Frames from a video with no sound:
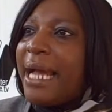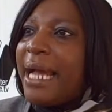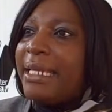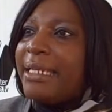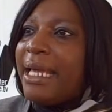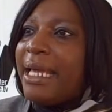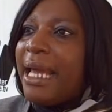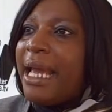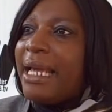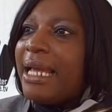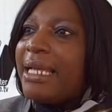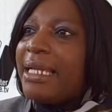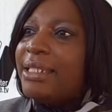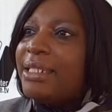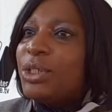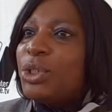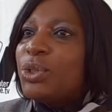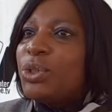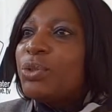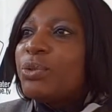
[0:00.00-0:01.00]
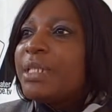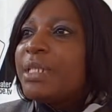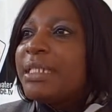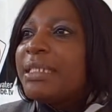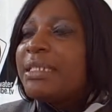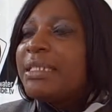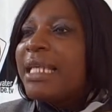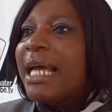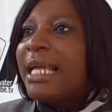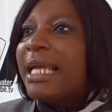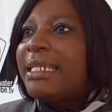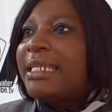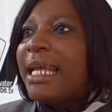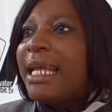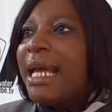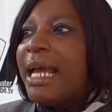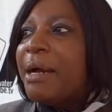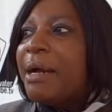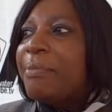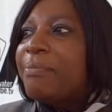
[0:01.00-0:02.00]
but the issue is that
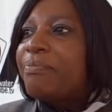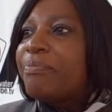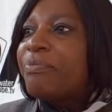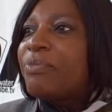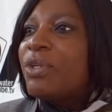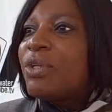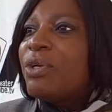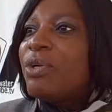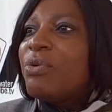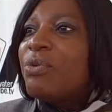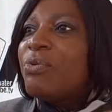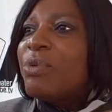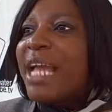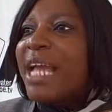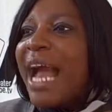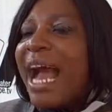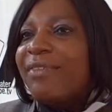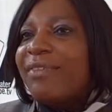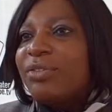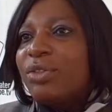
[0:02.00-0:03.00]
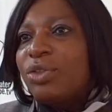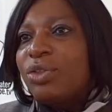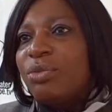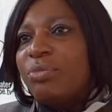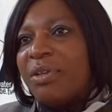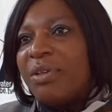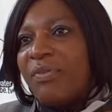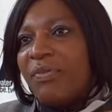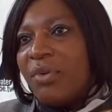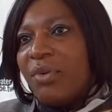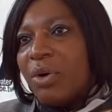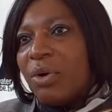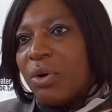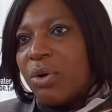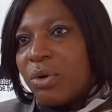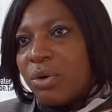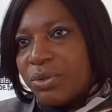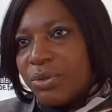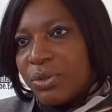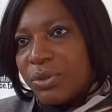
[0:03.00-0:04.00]
um, we have to be
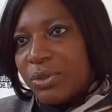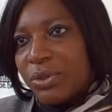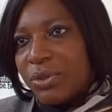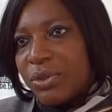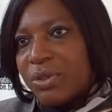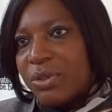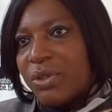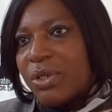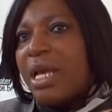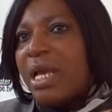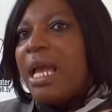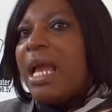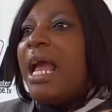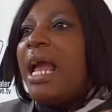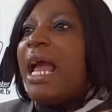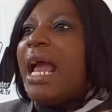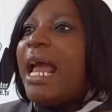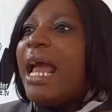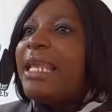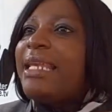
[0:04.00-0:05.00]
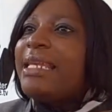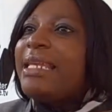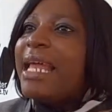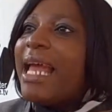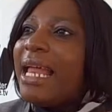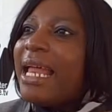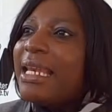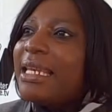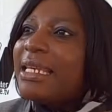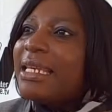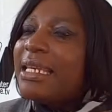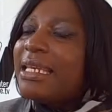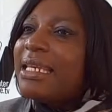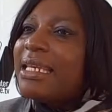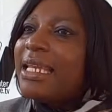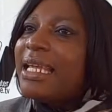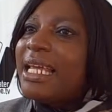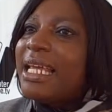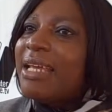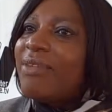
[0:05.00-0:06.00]
focused and
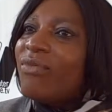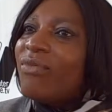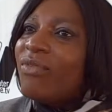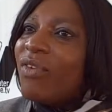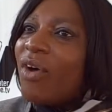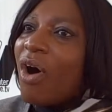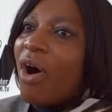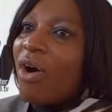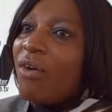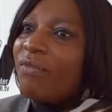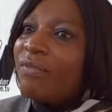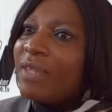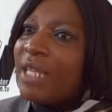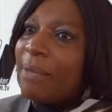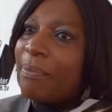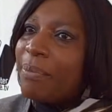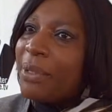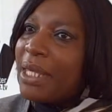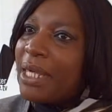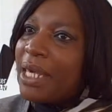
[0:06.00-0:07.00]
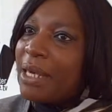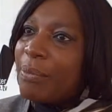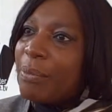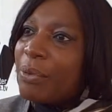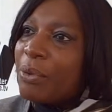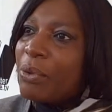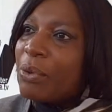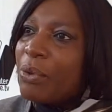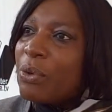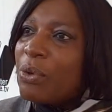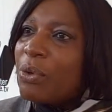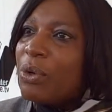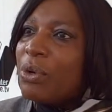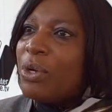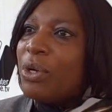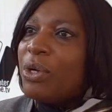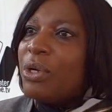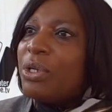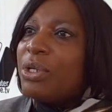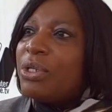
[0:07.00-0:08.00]
then involve the people.
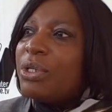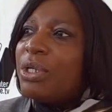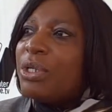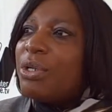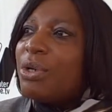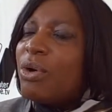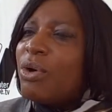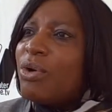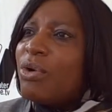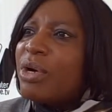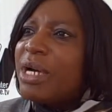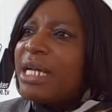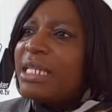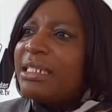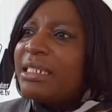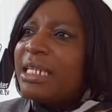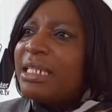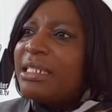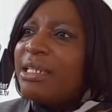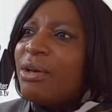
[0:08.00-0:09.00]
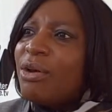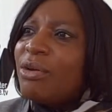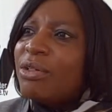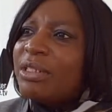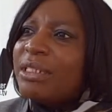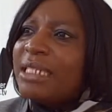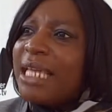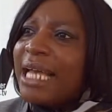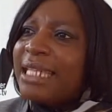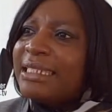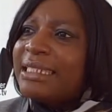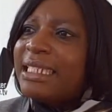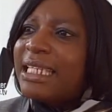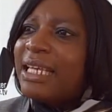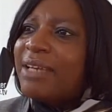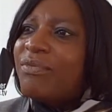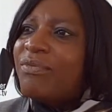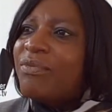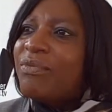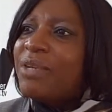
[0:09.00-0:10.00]
You know, it, it looks as
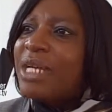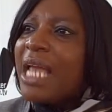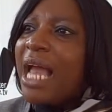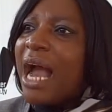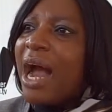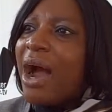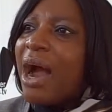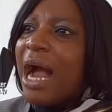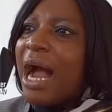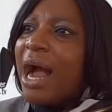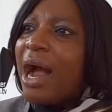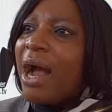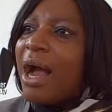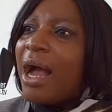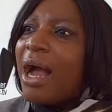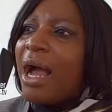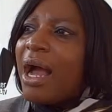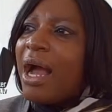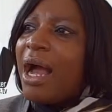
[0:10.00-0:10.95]
if we are